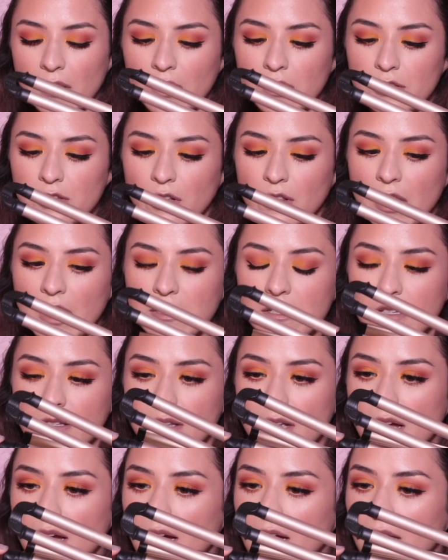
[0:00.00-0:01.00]
So that's
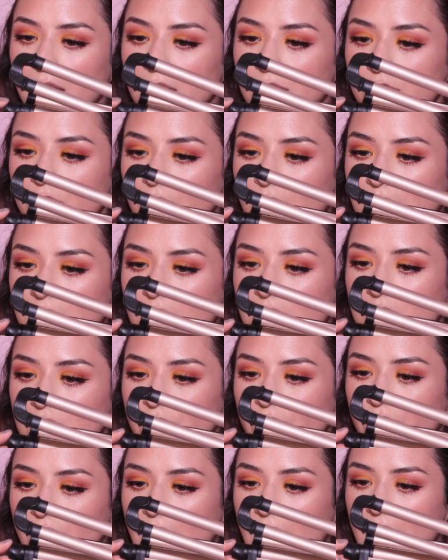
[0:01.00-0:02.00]
as
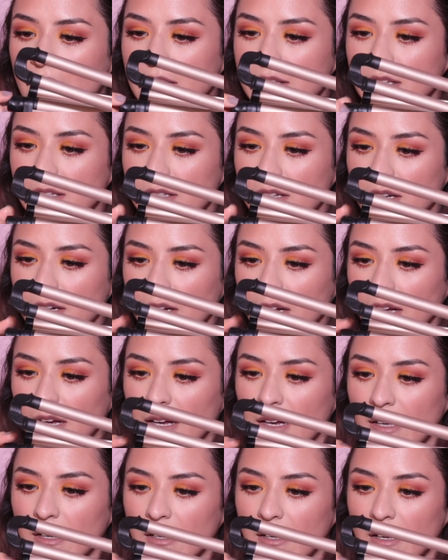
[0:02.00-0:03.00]
flat as it's gonna
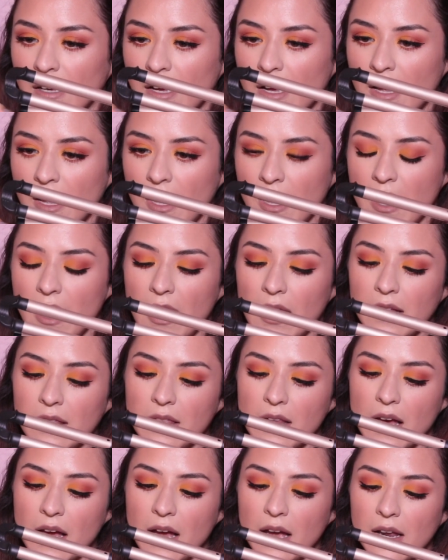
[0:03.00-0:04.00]
get.
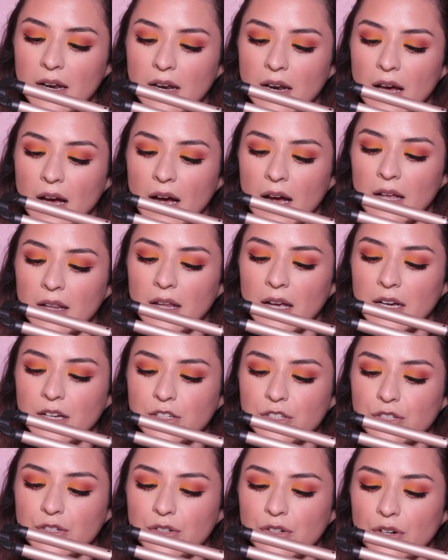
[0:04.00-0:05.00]
And then I like
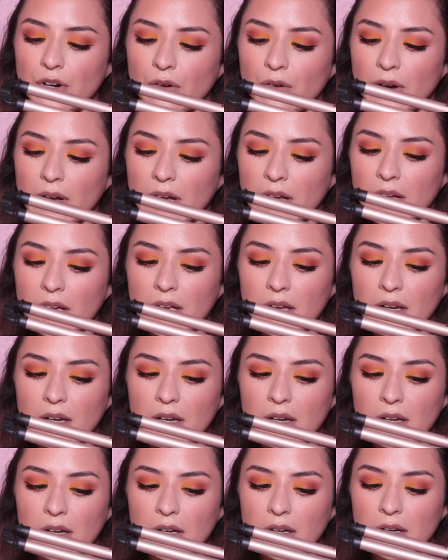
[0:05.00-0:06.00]
to go
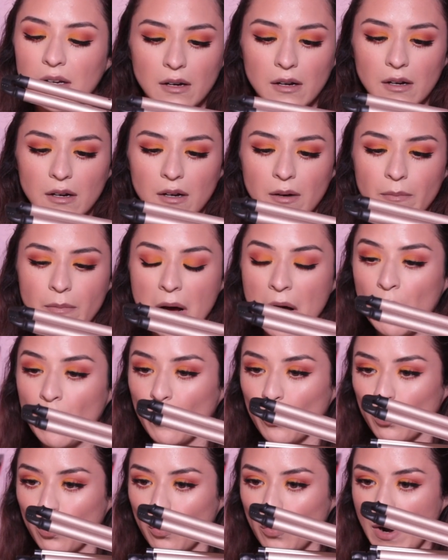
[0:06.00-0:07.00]
in
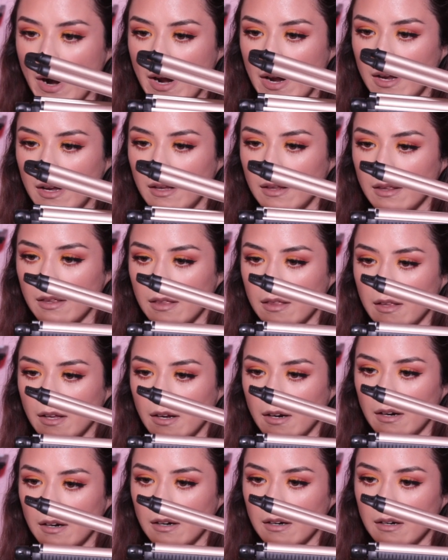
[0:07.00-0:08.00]
about right
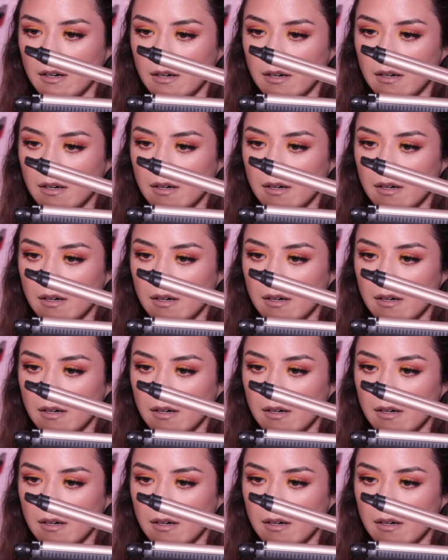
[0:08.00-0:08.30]
there.